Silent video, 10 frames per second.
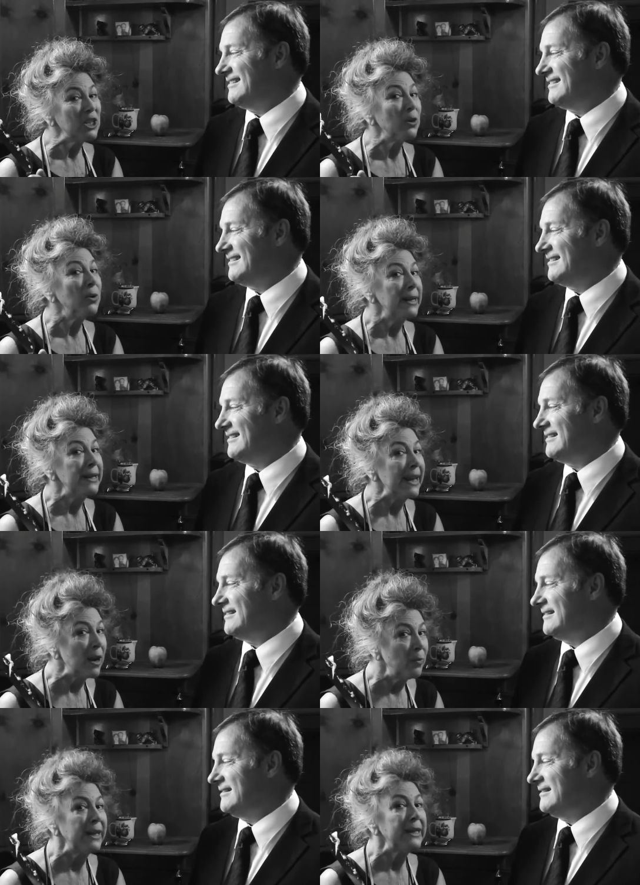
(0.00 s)
Speaker 1: so
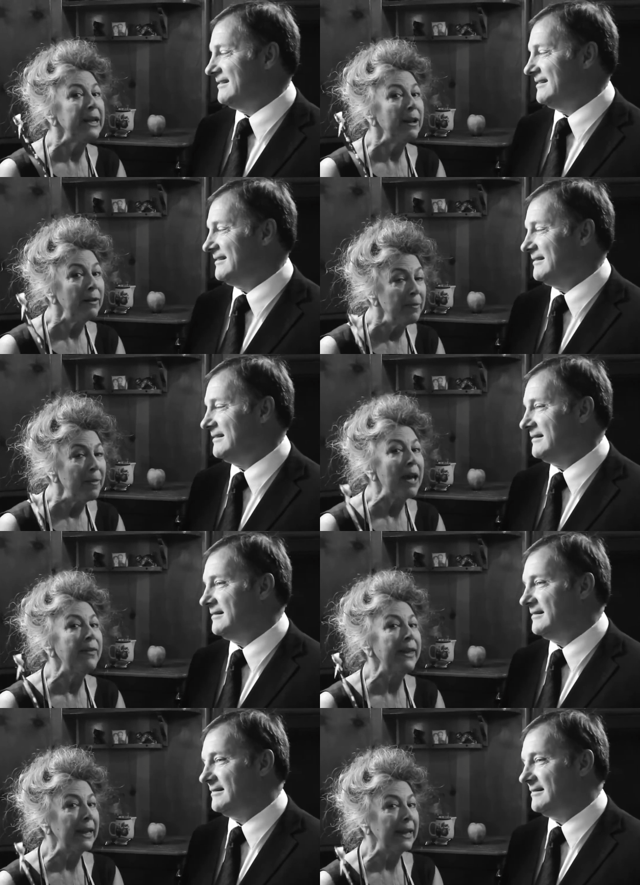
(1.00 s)
now, Rick, tell them
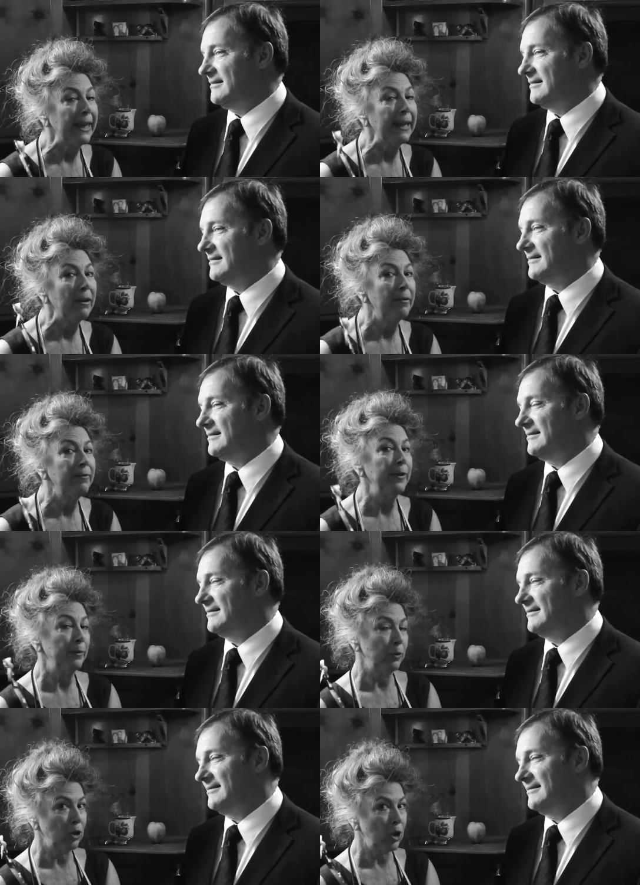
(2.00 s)
how they can get our
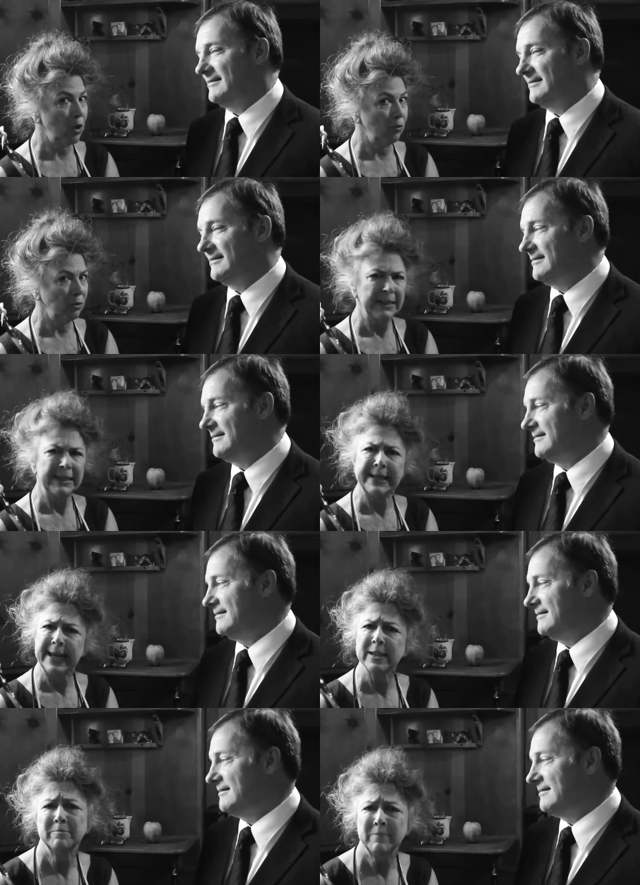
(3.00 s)
film shown, because it
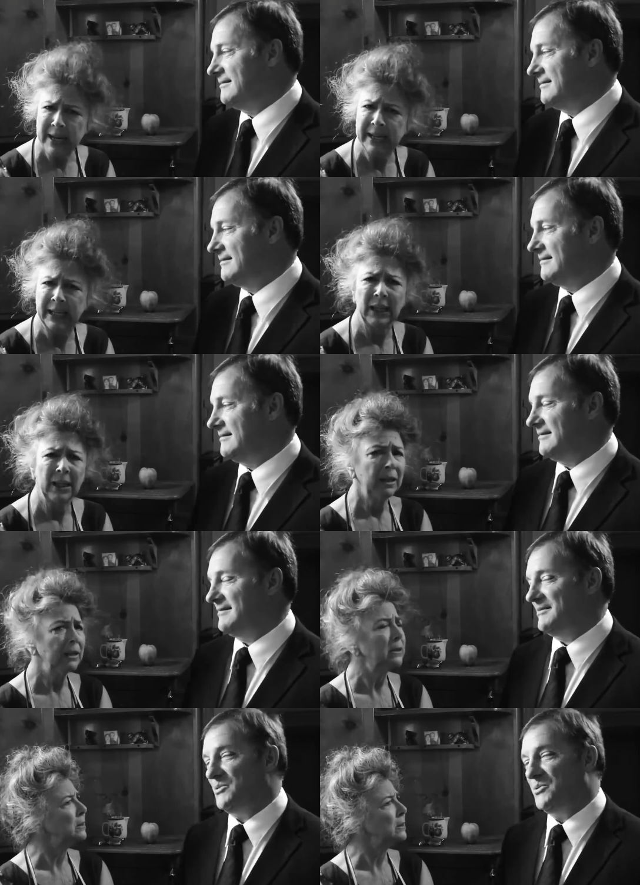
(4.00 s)
takes money.
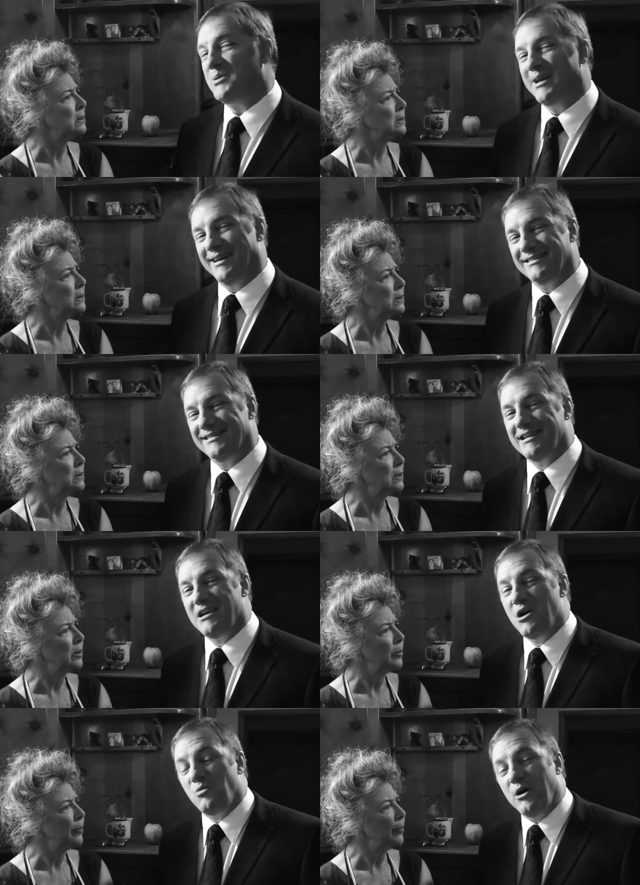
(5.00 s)
Speaker 2: Okay.
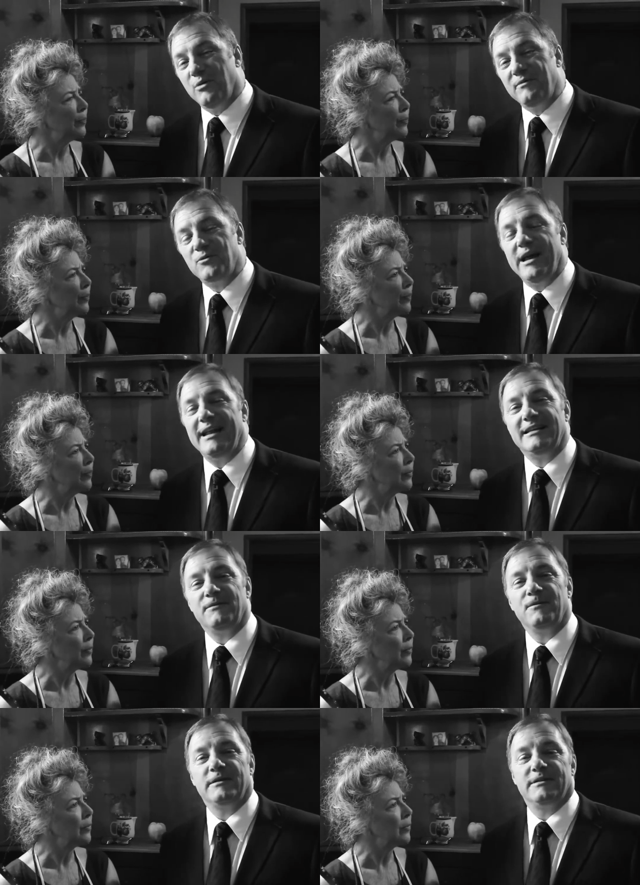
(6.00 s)
Well, we've created
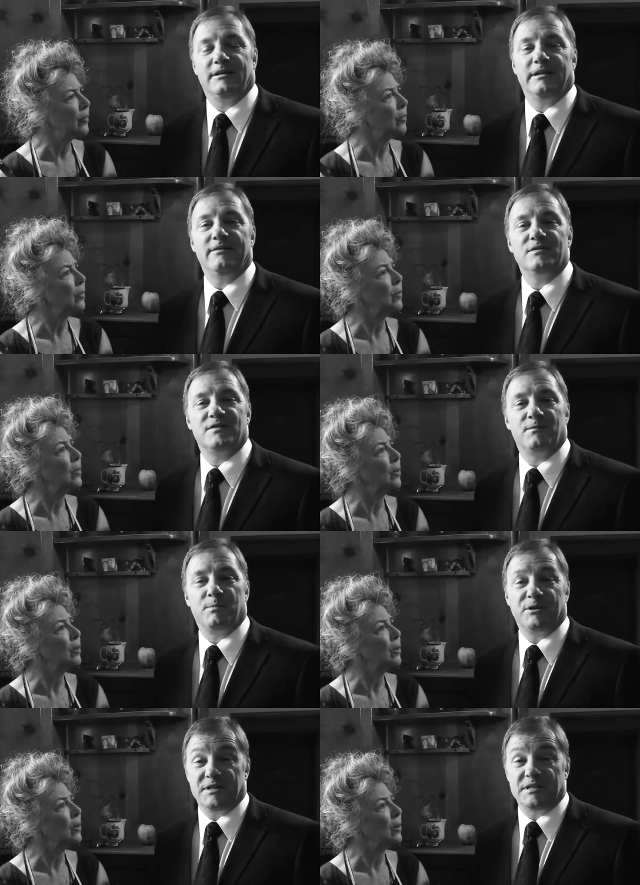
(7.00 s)
different uh, levels
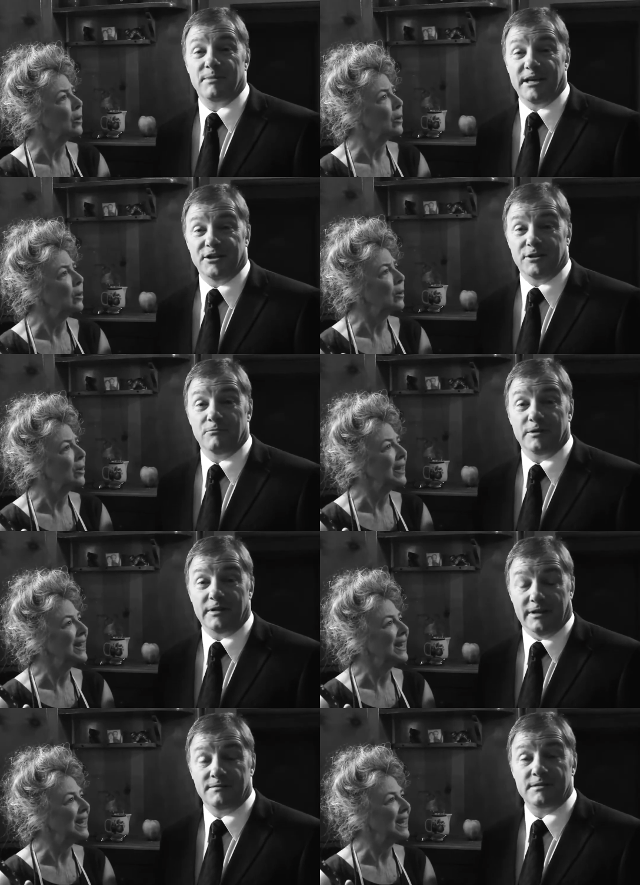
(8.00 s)
of participation
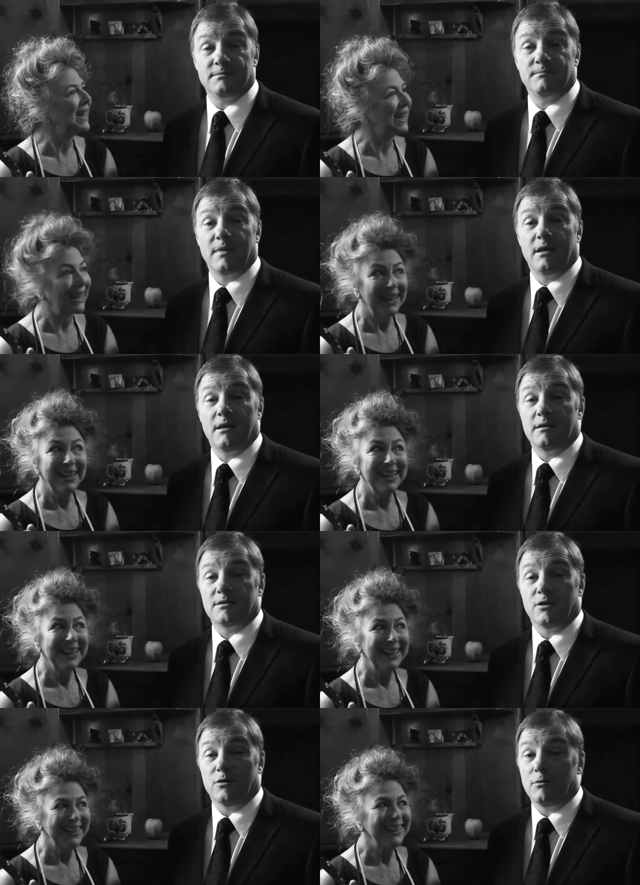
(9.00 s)
with gifts.
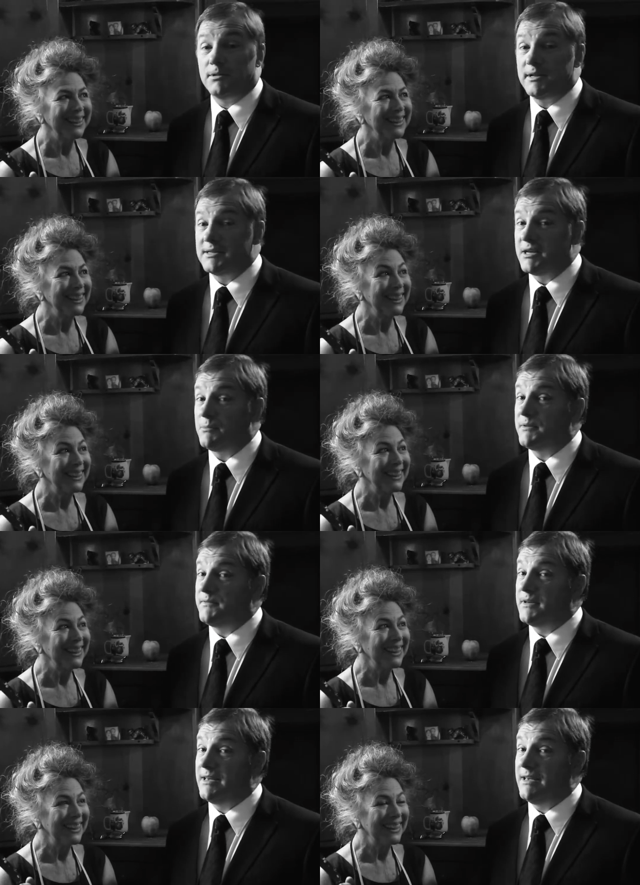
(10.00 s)
So please help if you